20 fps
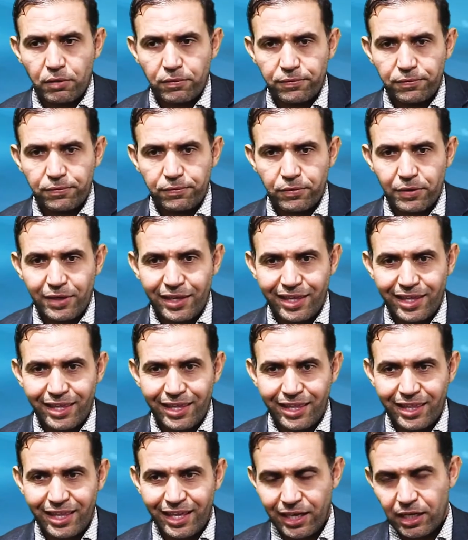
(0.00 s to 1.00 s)
of
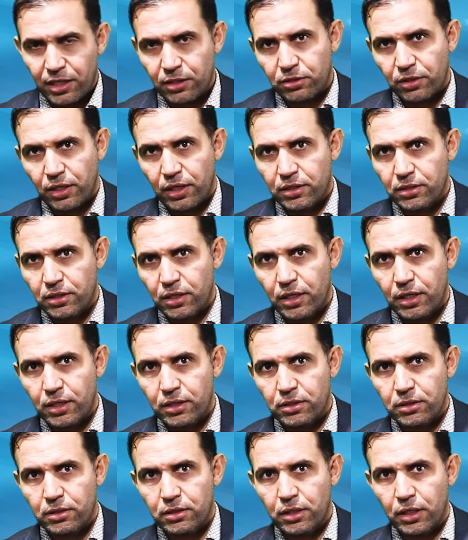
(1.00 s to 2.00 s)
the heat trace
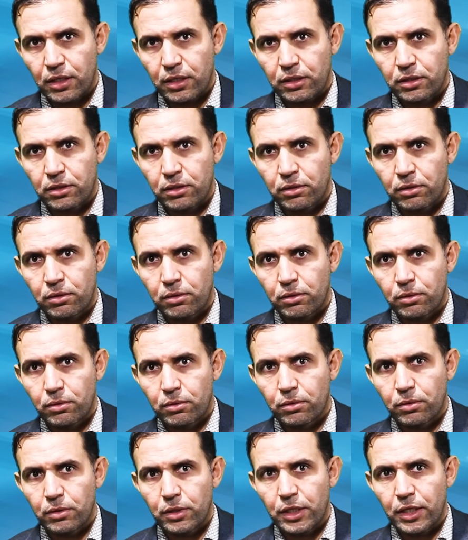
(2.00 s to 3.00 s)
is
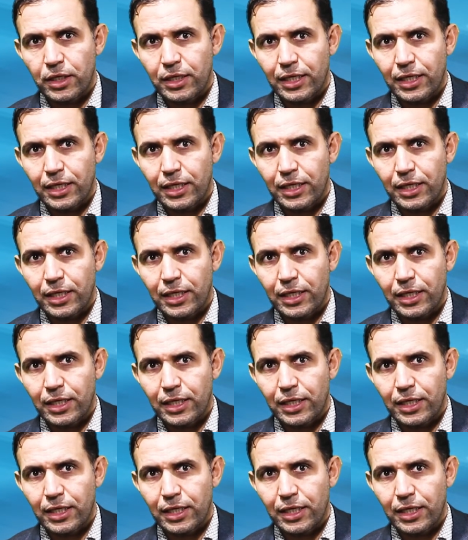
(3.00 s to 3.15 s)
to